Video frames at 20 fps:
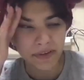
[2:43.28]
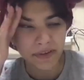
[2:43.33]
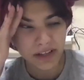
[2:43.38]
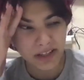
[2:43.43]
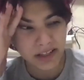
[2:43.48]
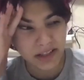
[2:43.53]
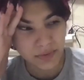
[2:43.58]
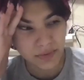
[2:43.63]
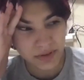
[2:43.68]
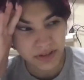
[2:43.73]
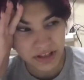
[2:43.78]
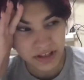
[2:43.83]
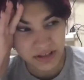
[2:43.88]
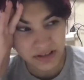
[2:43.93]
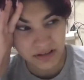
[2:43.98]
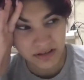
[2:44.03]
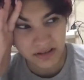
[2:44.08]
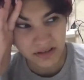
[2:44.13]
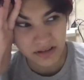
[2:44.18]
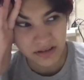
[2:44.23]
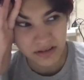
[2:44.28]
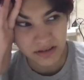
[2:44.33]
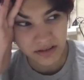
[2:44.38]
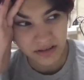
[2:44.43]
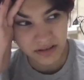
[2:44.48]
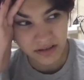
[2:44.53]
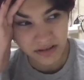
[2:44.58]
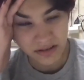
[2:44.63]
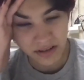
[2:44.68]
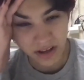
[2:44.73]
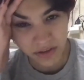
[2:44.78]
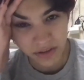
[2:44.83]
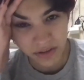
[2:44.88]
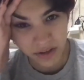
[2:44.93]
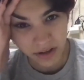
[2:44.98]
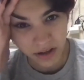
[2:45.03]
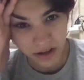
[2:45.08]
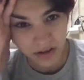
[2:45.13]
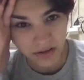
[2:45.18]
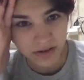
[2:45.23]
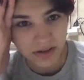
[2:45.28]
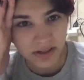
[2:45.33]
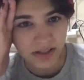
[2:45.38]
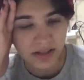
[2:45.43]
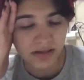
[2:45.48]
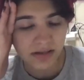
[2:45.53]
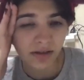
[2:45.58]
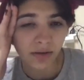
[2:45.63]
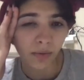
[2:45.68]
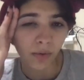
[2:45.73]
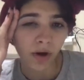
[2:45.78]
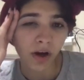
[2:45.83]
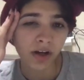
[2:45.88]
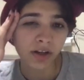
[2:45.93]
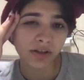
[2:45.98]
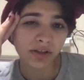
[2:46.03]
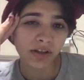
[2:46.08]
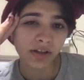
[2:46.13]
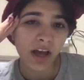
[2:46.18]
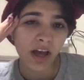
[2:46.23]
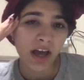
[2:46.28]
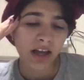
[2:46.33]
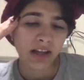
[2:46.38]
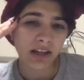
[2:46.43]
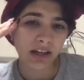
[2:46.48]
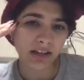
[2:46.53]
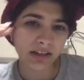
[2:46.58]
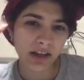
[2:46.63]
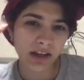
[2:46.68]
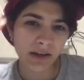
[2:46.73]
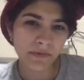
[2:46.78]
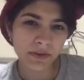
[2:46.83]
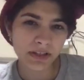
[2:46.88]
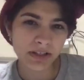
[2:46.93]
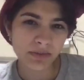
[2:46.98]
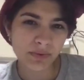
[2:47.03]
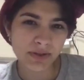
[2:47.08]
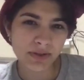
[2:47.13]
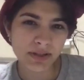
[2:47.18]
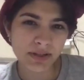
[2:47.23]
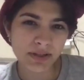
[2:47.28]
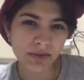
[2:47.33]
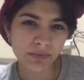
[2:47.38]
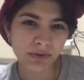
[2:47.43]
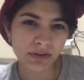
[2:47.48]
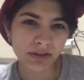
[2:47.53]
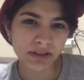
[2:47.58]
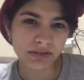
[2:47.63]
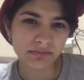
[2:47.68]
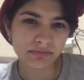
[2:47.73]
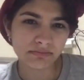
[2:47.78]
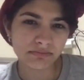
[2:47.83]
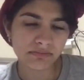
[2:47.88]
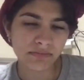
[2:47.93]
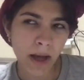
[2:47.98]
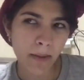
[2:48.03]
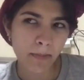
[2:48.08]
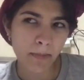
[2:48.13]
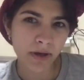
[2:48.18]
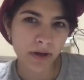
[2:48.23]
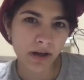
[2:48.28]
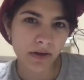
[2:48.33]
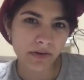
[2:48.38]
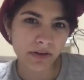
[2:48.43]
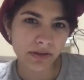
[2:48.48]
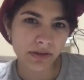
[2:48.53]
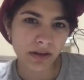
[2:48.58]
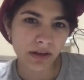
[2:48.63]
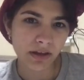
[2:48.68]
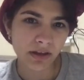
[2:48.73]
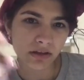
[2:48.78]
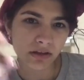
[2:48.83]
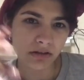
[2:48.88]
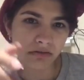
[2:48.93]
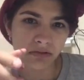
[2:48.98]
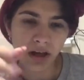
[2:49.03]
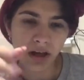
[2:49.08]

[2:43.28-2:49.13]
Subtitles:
feel like because there was just nothing else to watch. Like Netflix wasn't really that big of a thing.